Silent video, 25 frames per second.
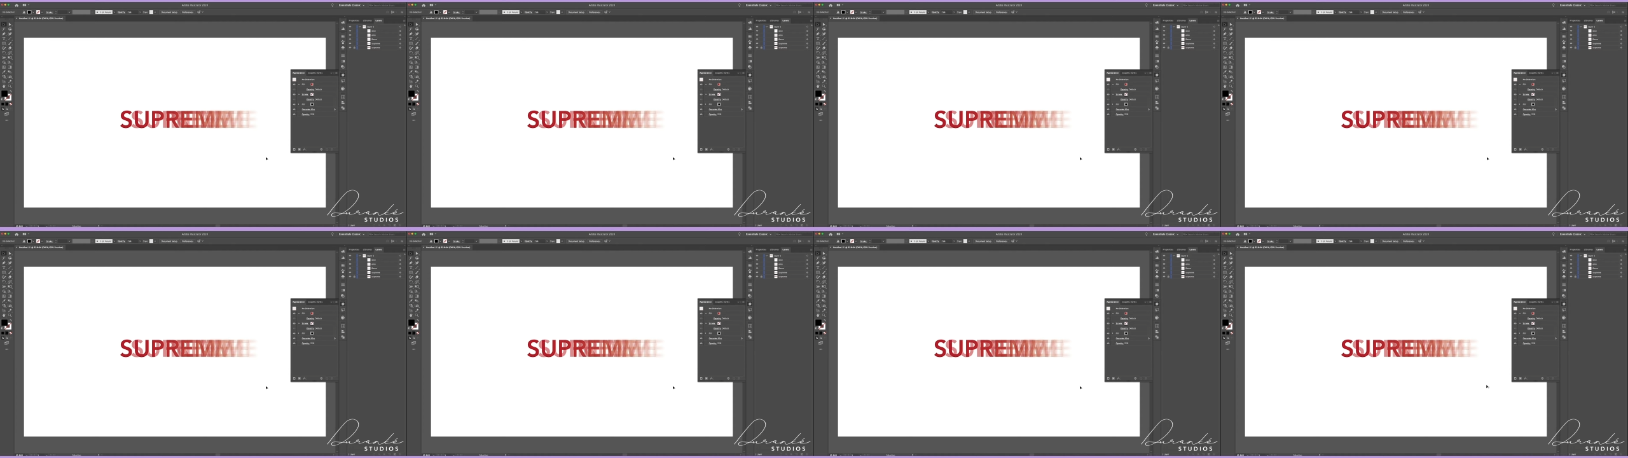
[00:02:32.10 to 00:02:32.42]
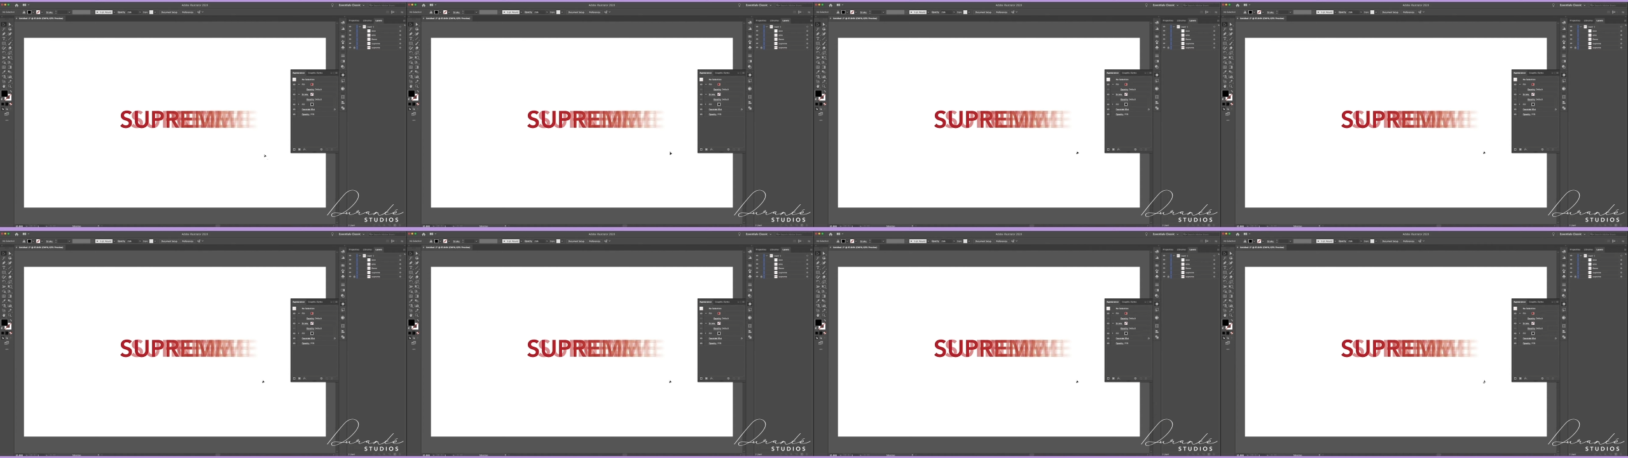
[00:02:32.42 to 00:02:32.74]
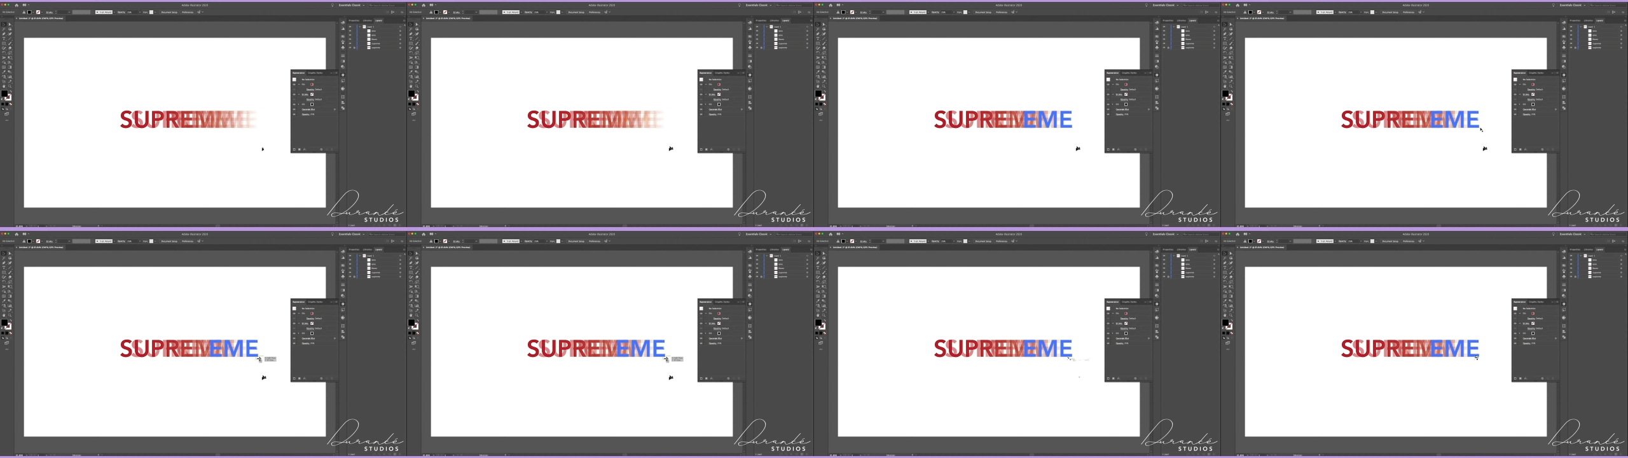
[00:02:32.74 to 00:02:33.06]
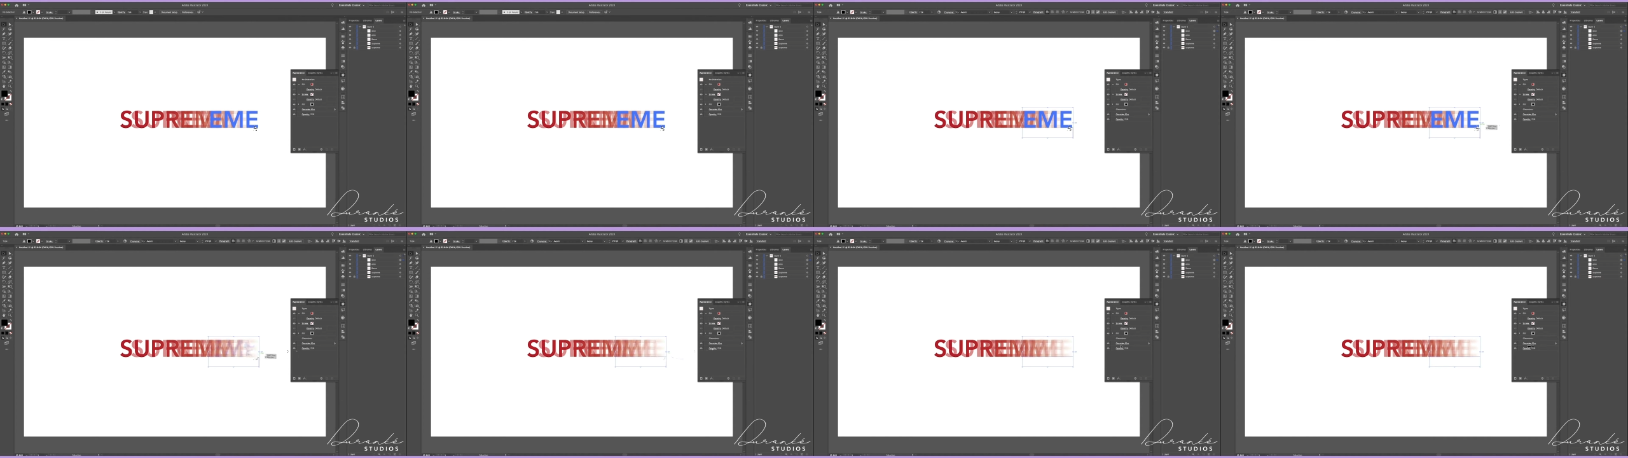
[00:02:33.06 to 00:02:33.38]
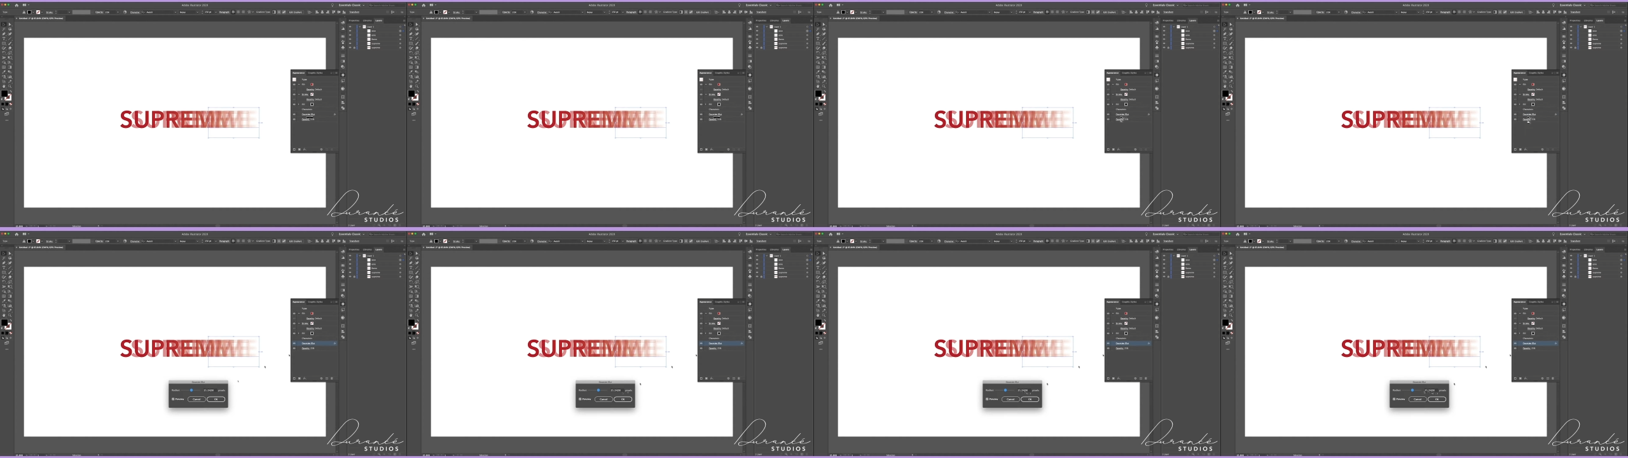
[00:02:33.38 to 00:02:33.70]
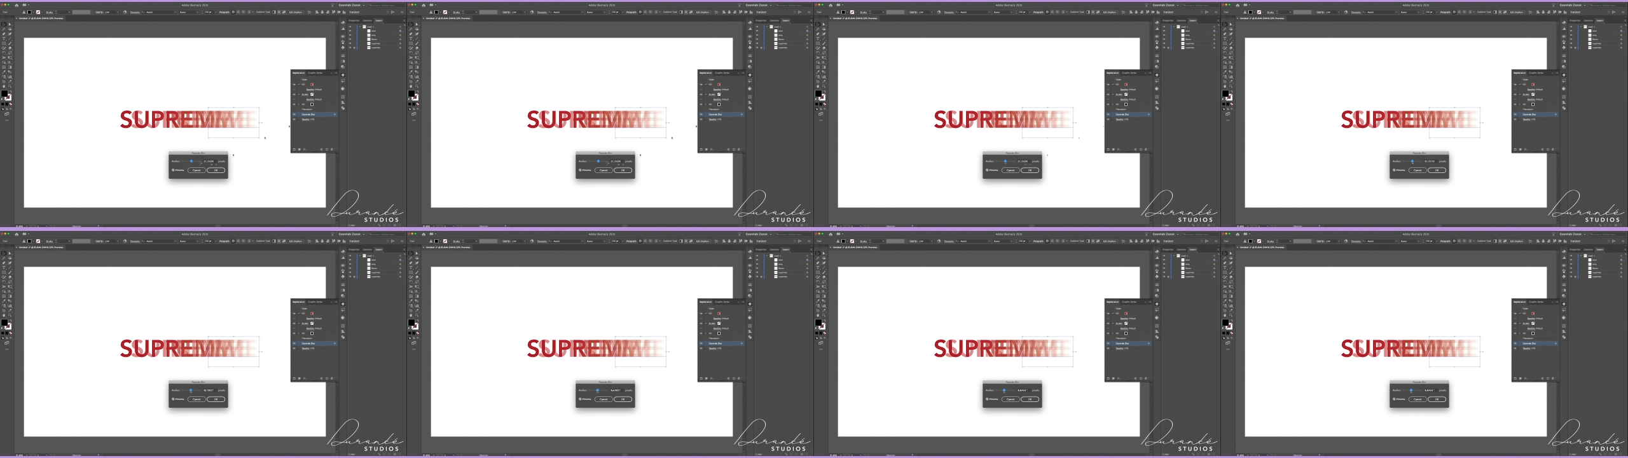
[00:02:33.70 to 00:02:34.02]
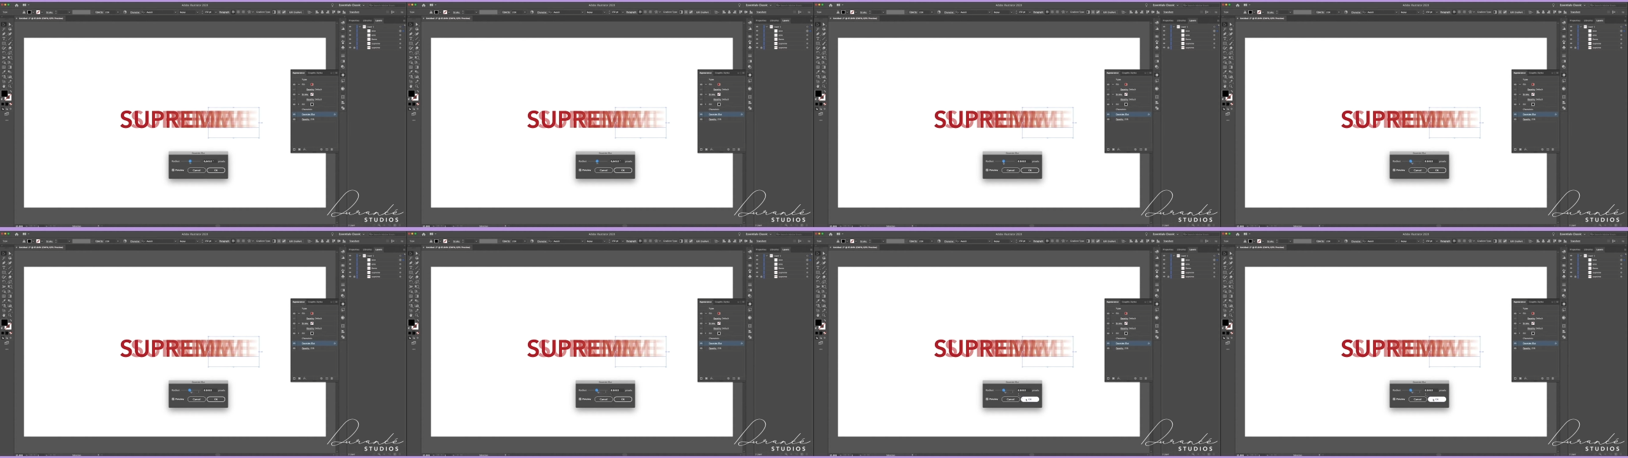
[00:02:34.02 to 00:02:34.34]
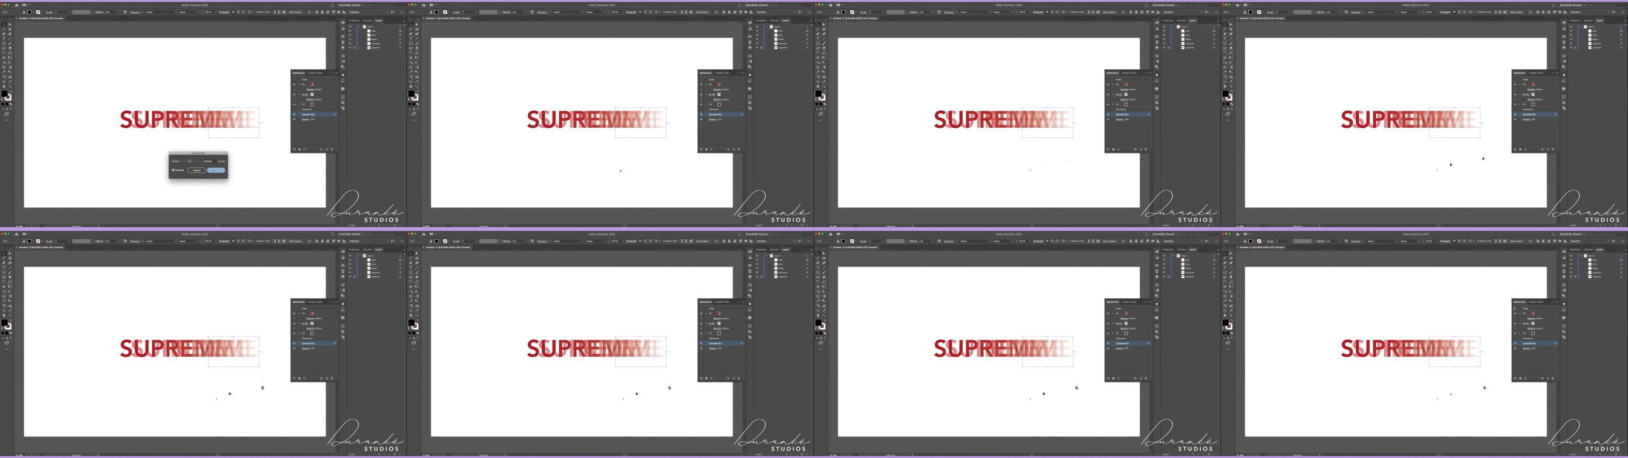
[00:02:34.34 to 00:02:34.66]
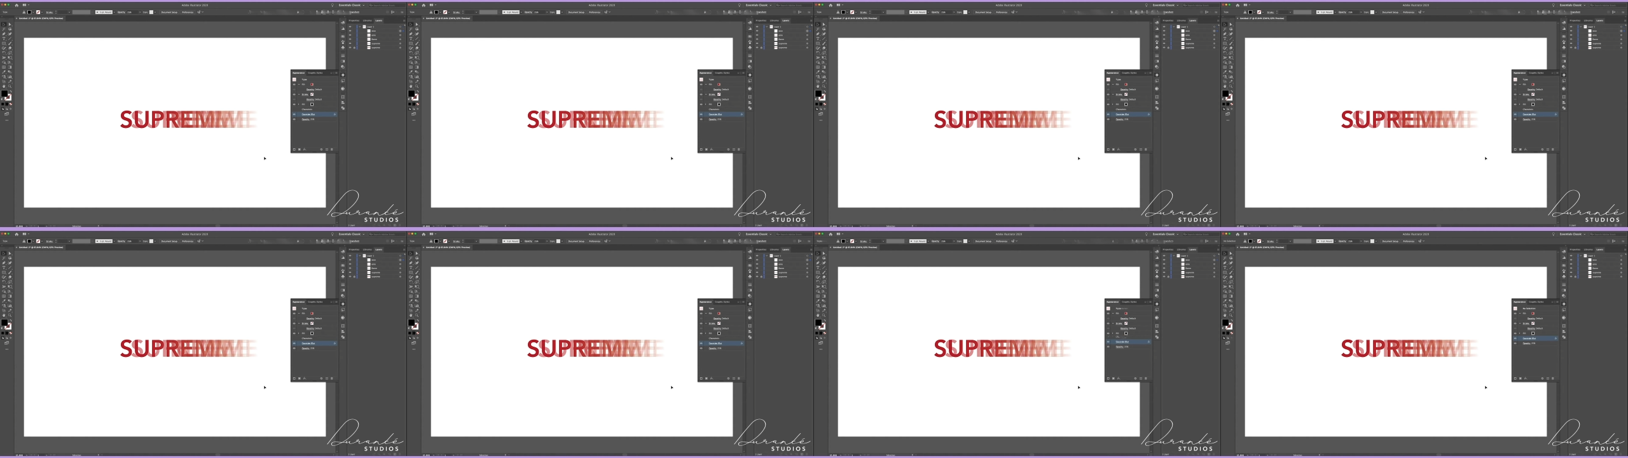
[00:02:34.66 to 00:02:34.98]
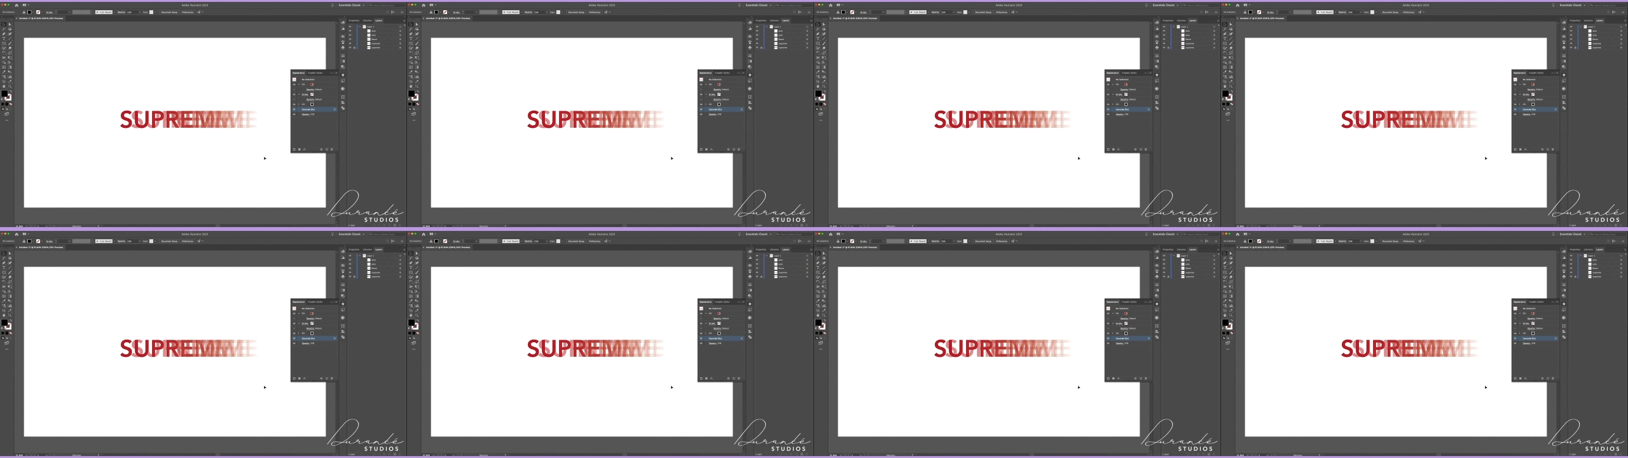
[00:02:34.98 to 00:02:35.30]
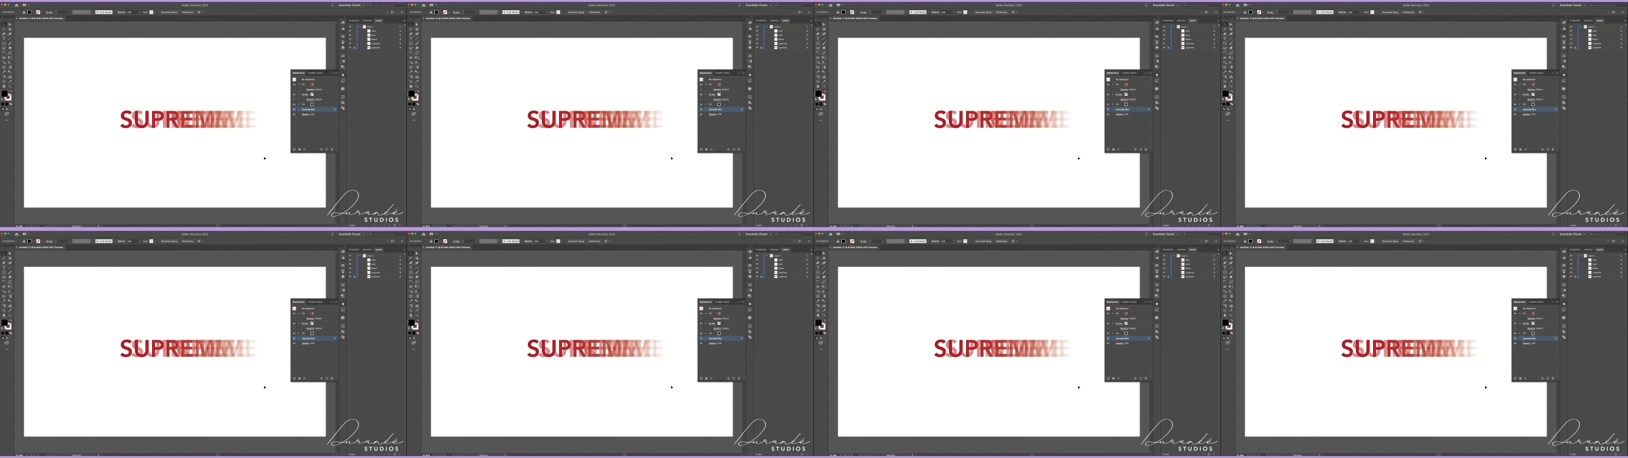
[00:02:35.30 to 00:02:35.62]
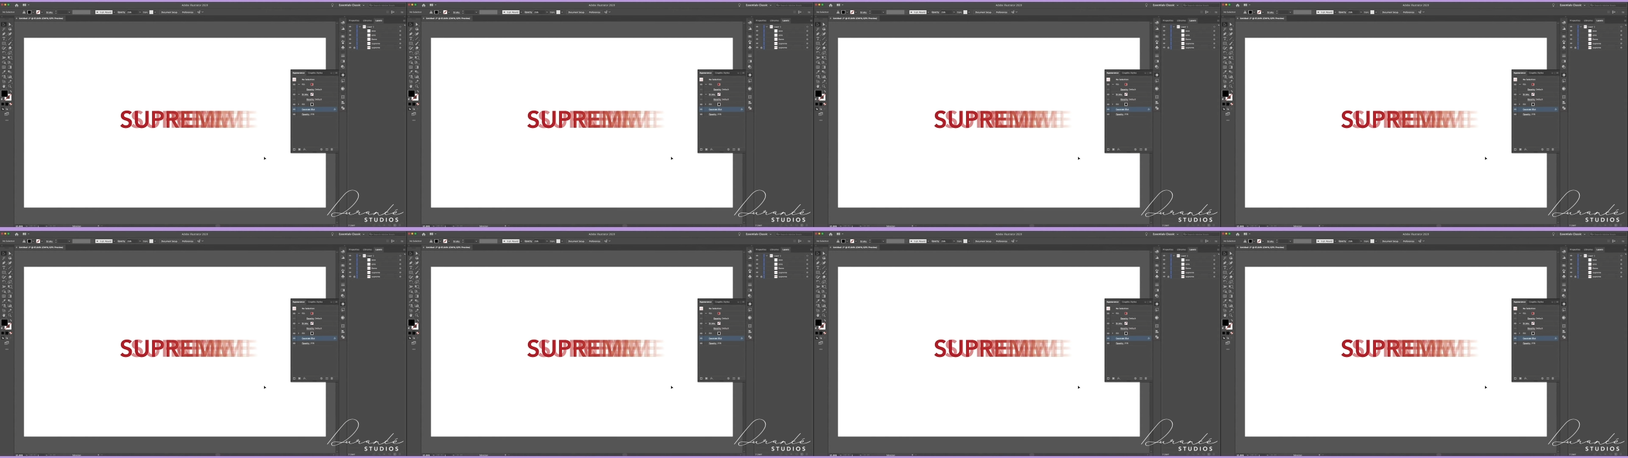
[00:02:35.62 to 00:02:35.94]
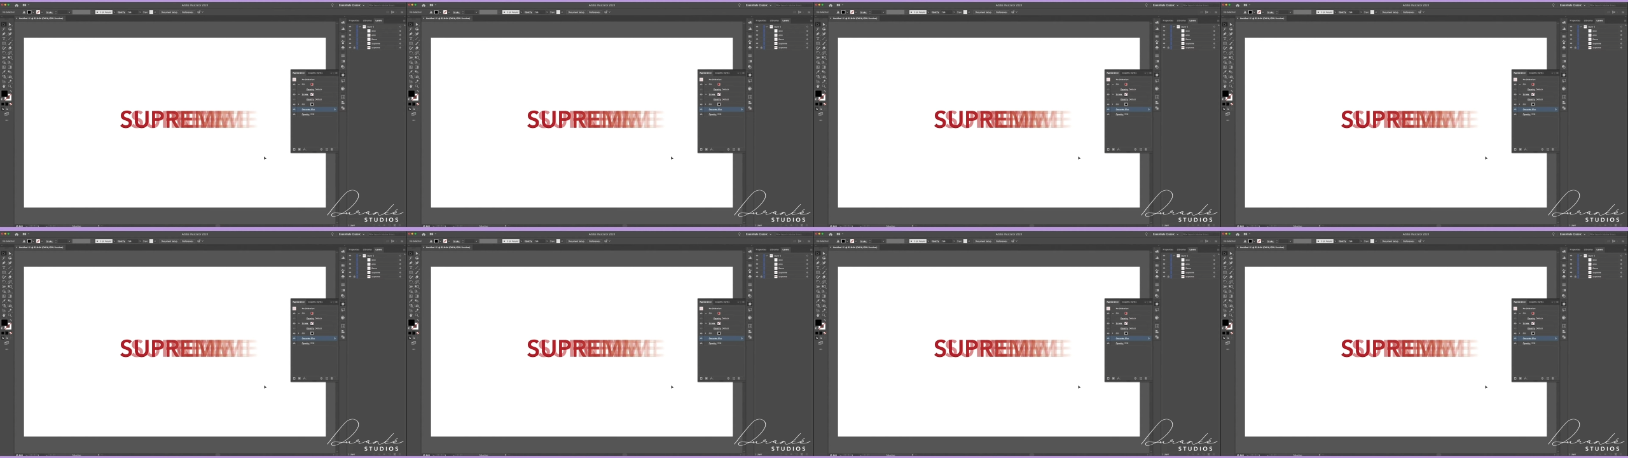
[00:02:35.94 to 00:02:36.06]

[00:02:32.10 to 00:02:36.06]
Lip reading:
[unreadable: no face in view]